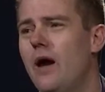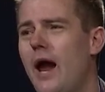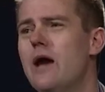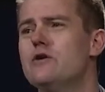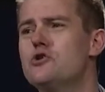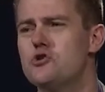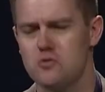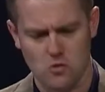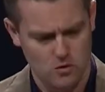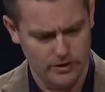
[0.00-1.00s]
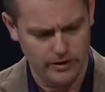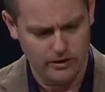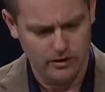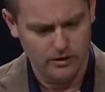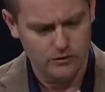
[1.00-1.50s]
and destroy
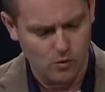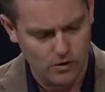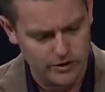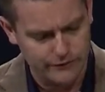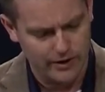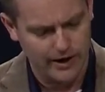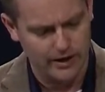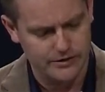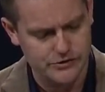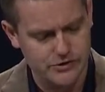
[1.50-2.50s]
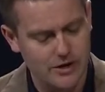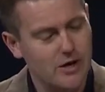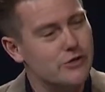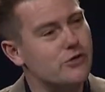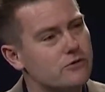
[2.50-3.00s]
the work of your hands?
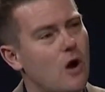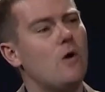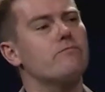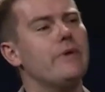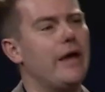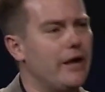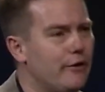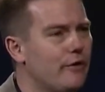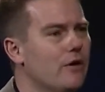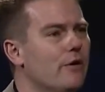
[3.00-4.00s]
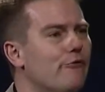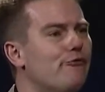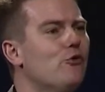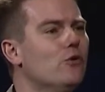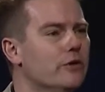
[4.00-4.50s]
So don't make
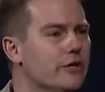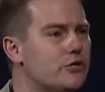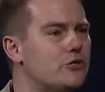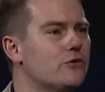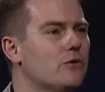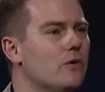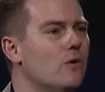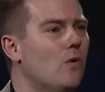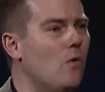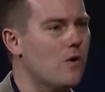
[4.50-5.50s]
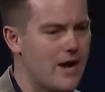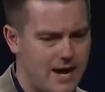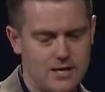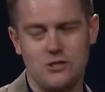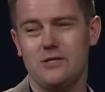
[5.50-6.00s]
foolish or
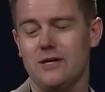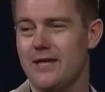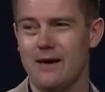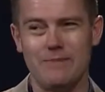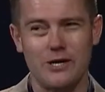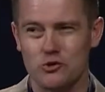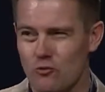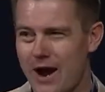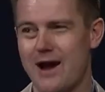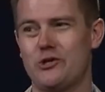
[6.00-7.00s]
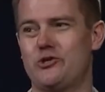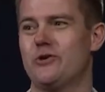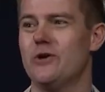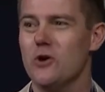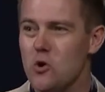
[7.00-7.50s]
hasty. That means rash,
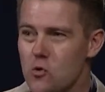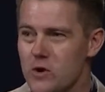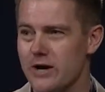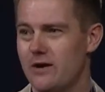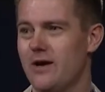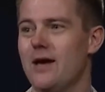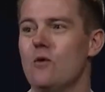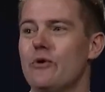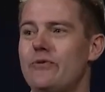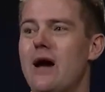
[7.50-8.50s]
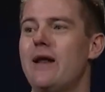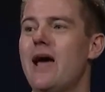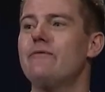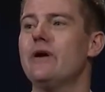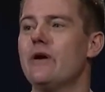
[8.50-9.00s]
quick, without
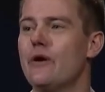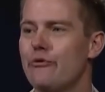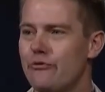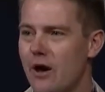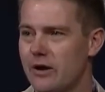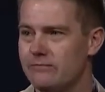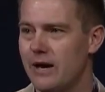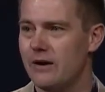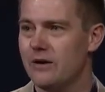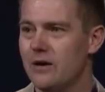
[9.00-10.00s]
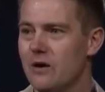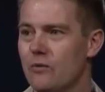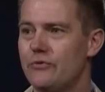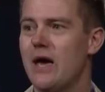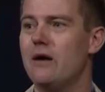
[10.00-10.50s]
having thought about it,
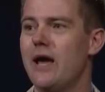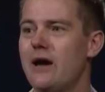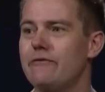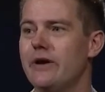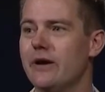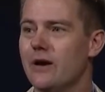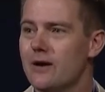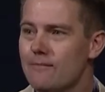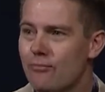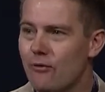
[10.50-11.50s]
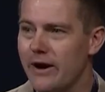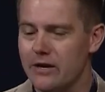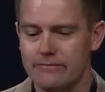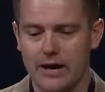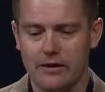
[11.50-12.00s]
without having prayed
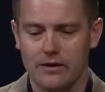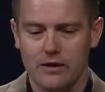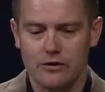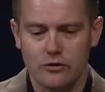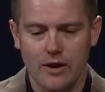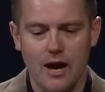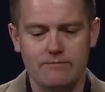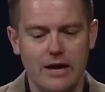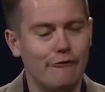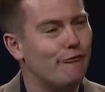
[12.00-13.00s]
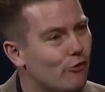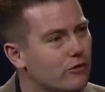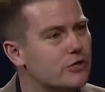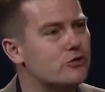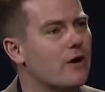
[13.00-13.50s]
about it. Do not make
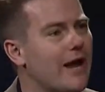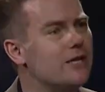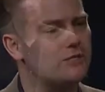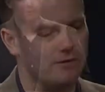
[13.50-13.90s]
foolish or hasty